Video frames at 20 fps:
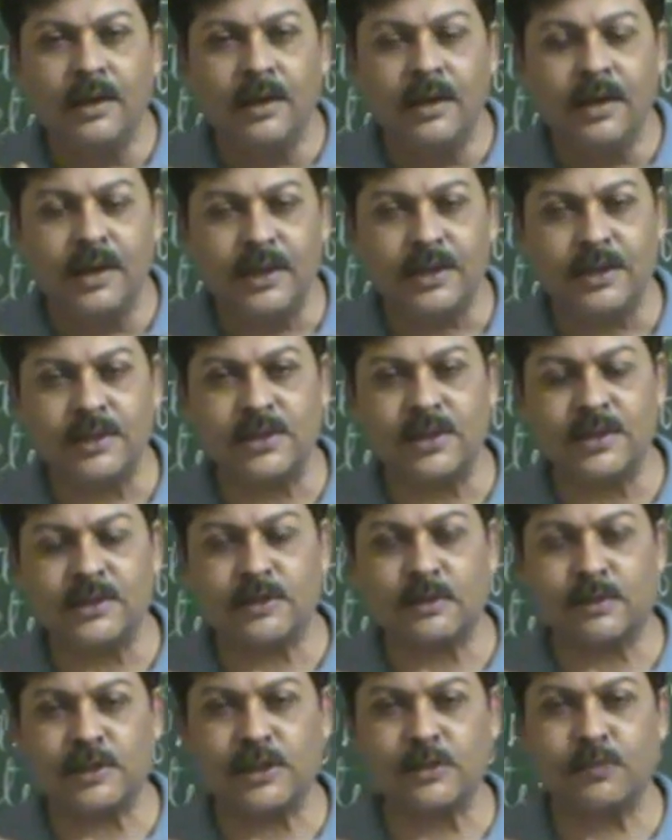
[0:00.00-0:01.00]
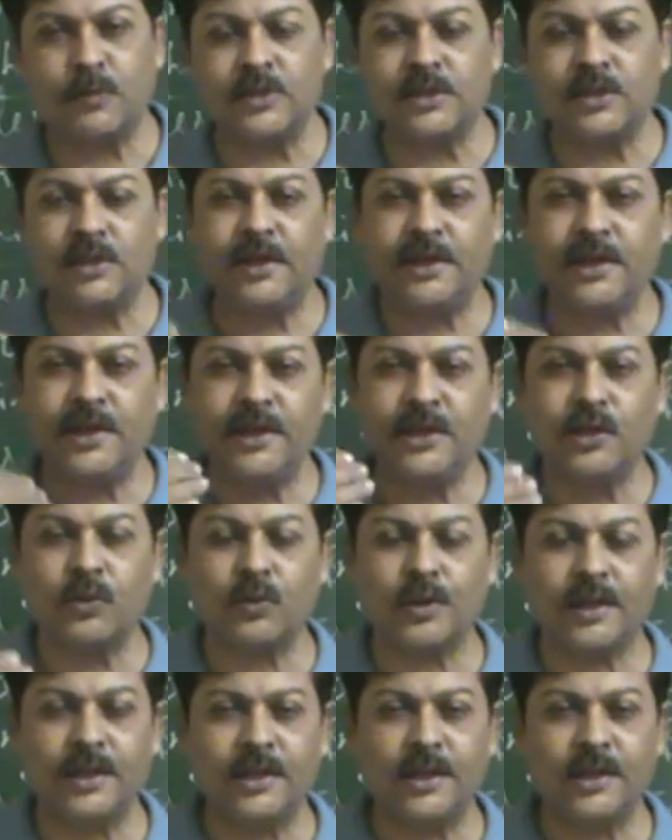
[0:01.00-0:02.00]
it is his responsibility to
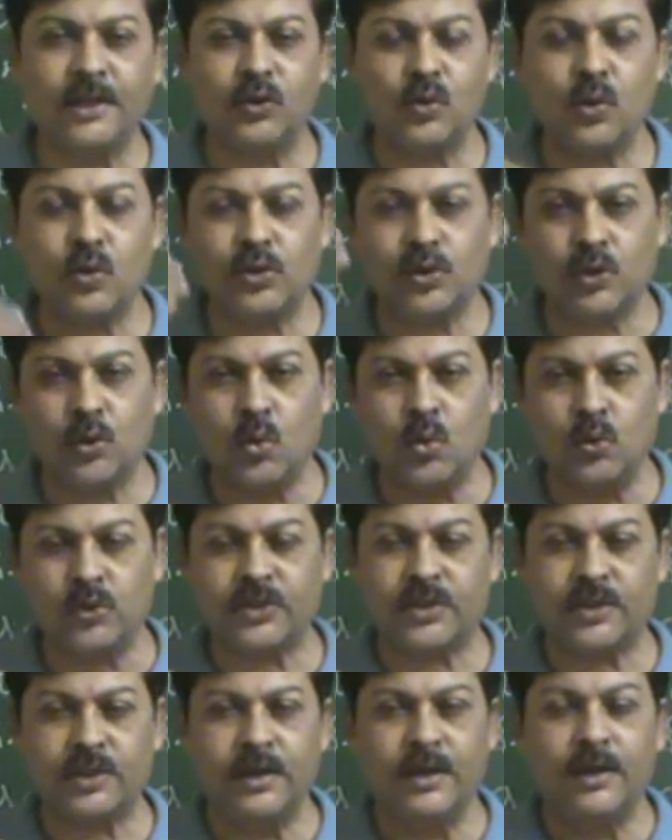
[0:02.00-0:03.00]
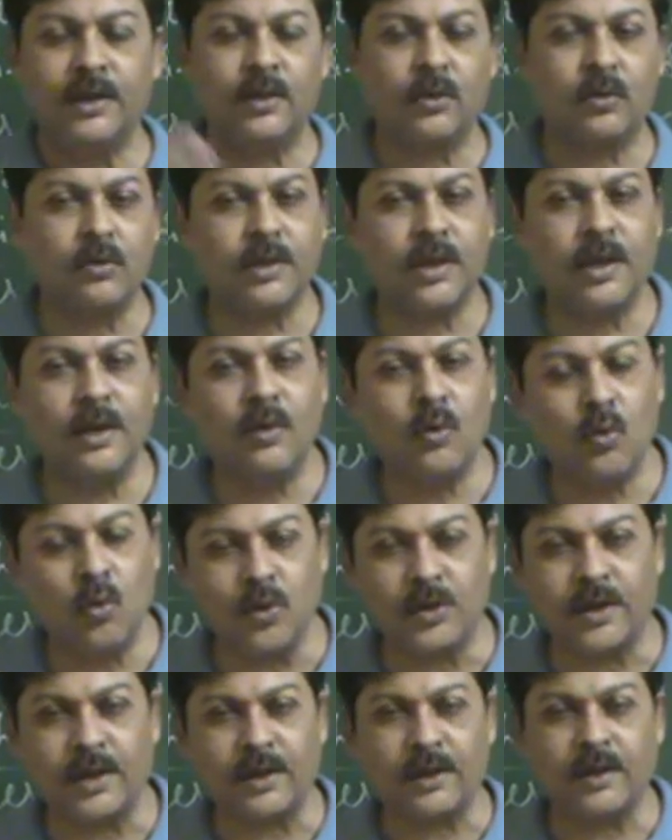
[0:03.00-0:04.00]
return those goods to the
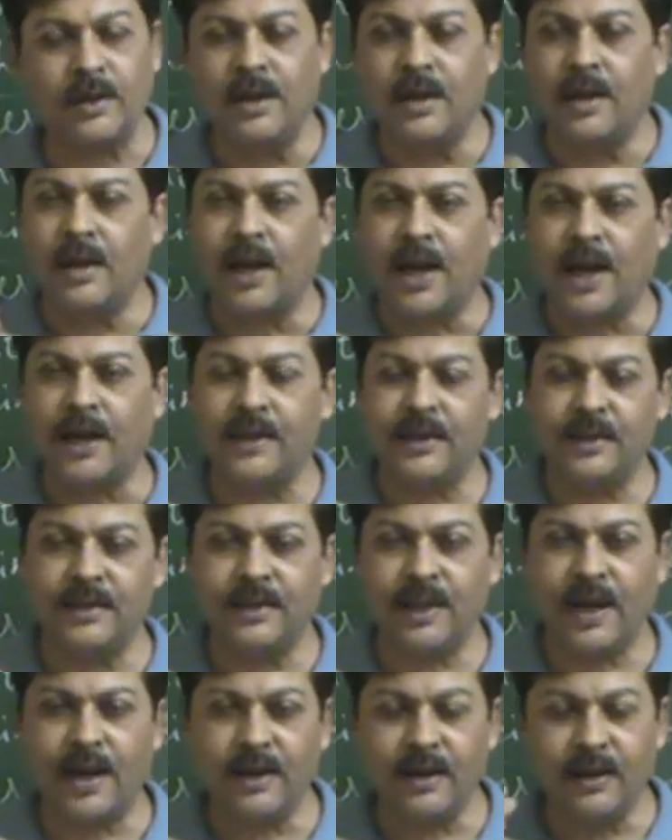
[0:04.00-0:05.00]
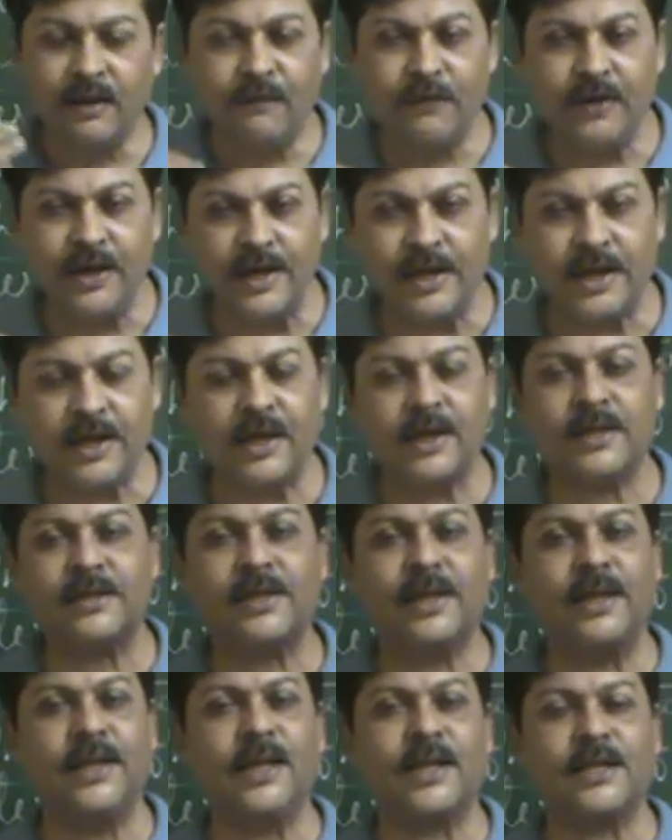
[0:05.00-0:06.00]
owner, and in that if he incurs
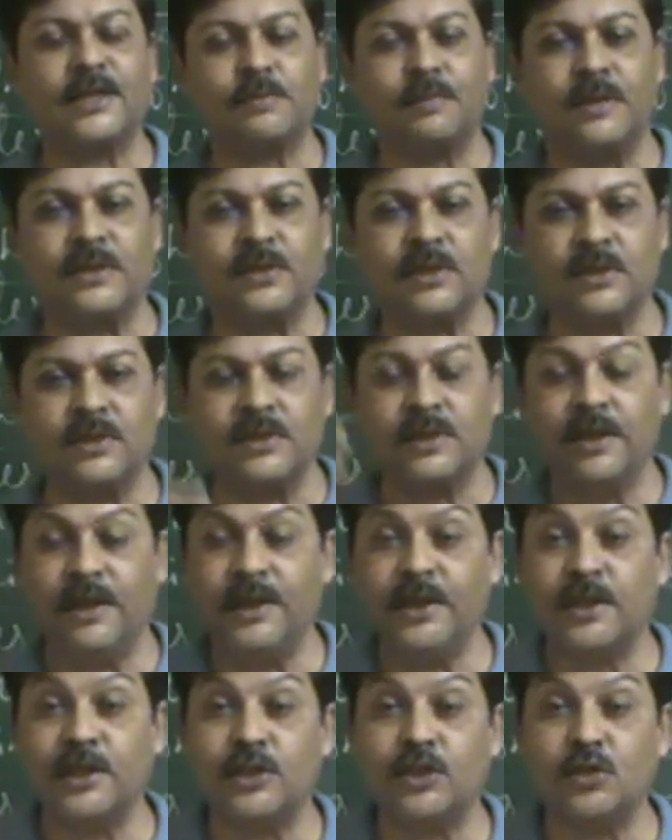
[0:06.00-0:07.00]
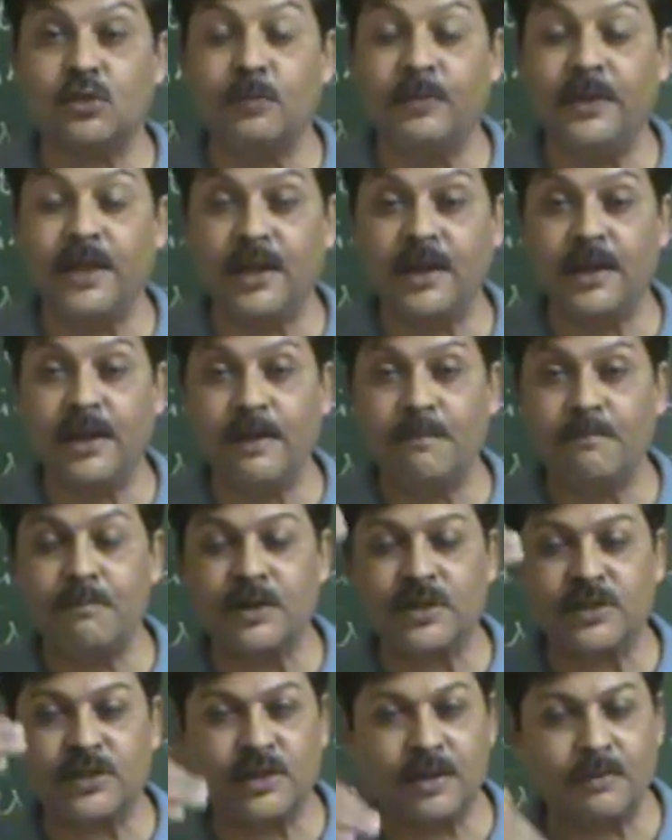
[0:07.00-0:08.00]
any expenses, it is to be
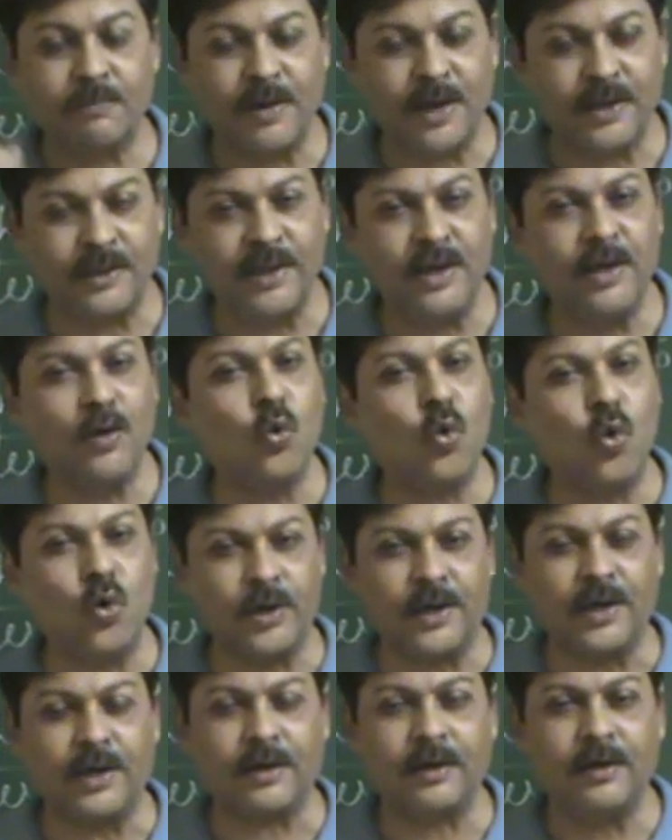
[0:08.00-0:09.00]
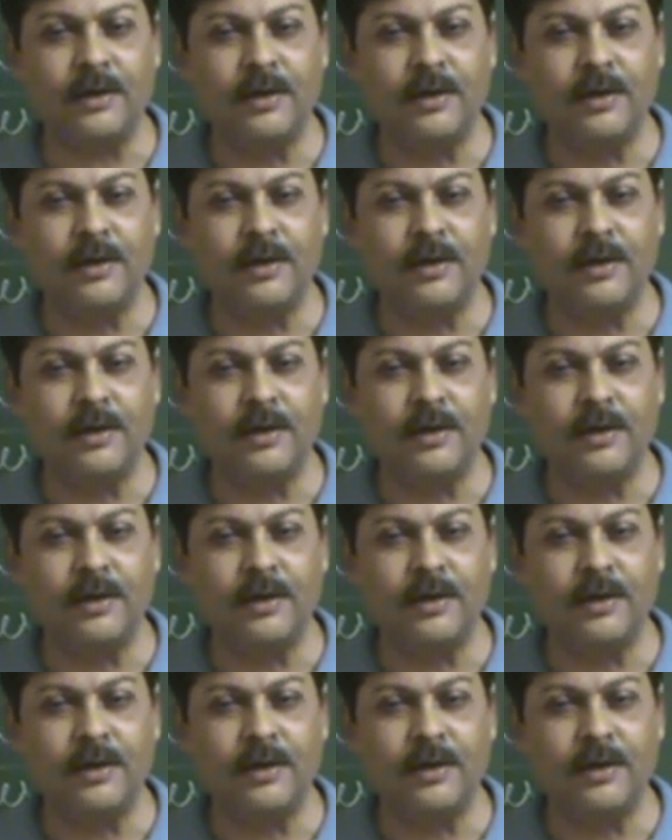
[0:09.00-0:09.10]
reimbursed by the owner.